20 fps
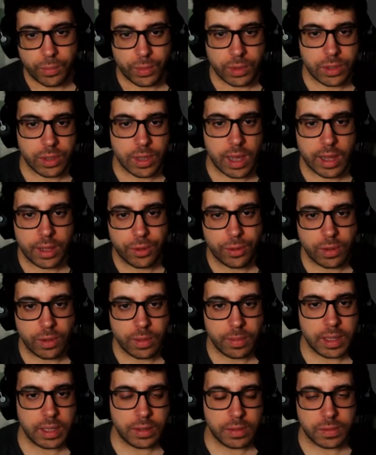Which
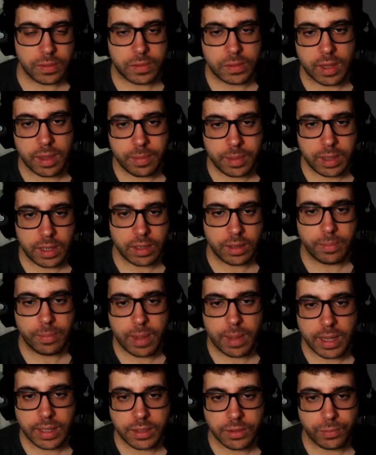actually means, I mean,
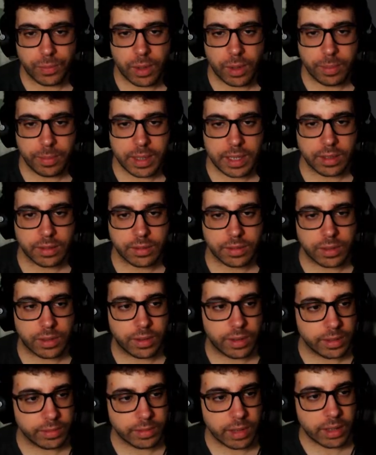might as well make it
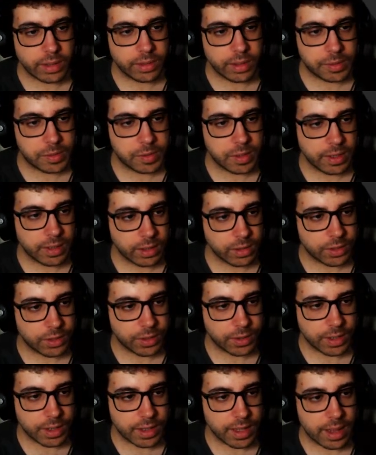at the
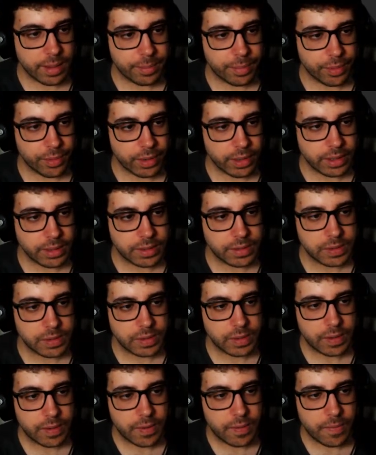singleton at that point.